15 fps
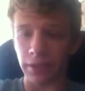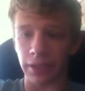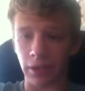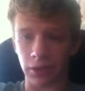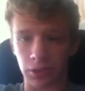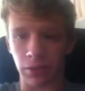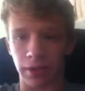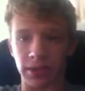He
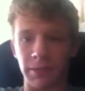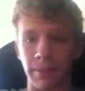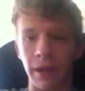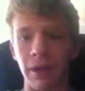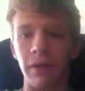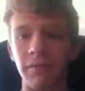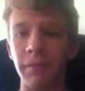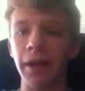also has the
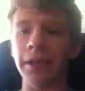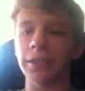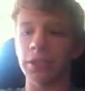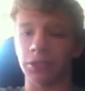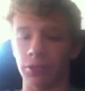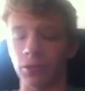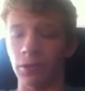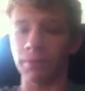power of mind
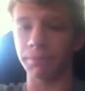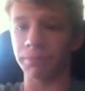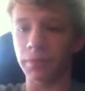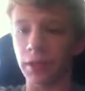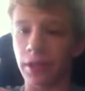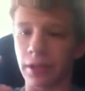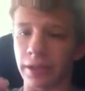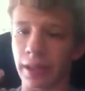control.
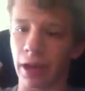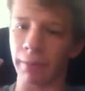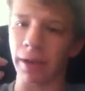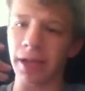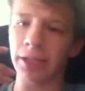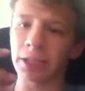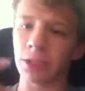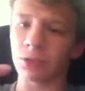Now,
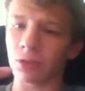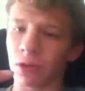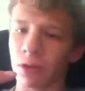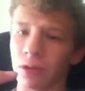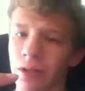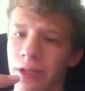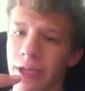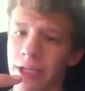mind
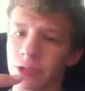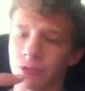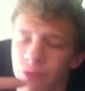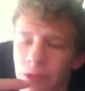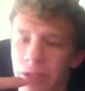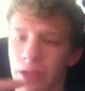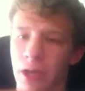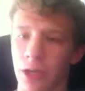control is
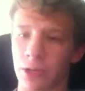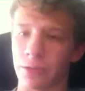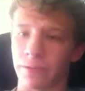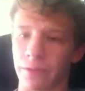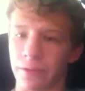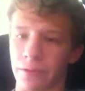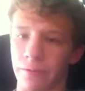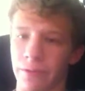really
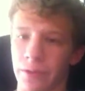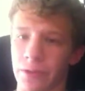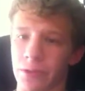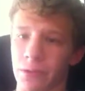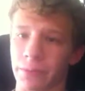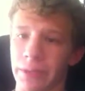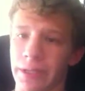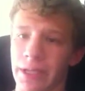
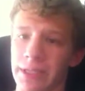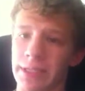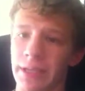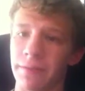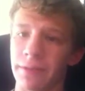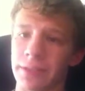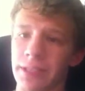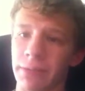controversial, because
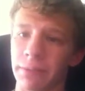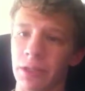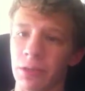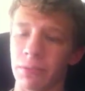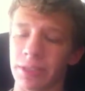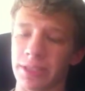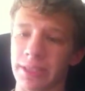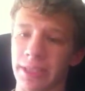even some
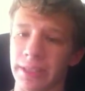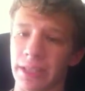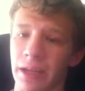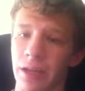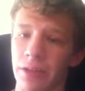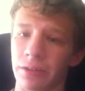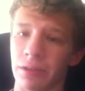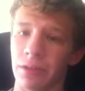humans think
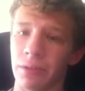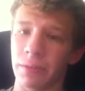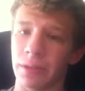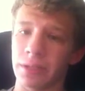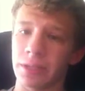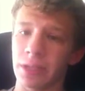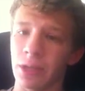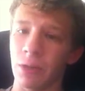that other
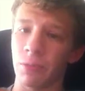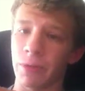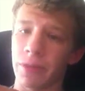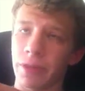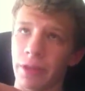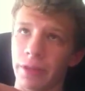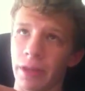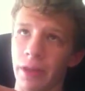humans,
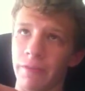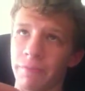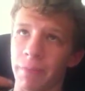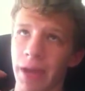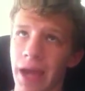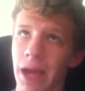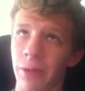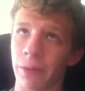with enough
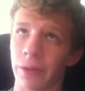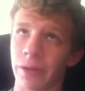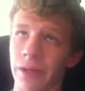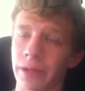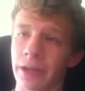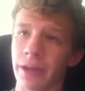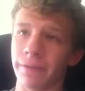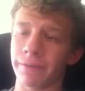power and
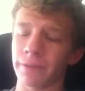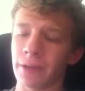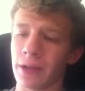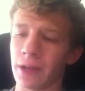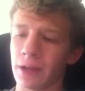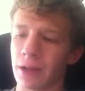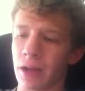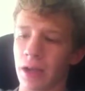enough,
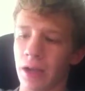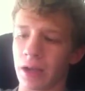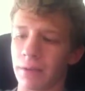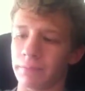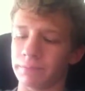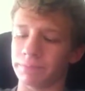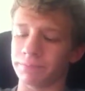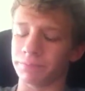
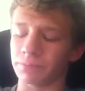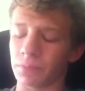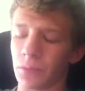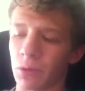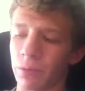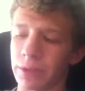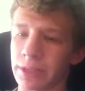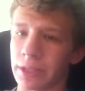
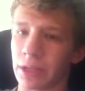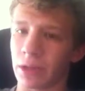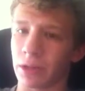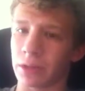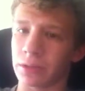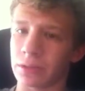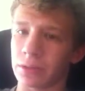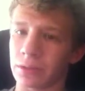what's it called?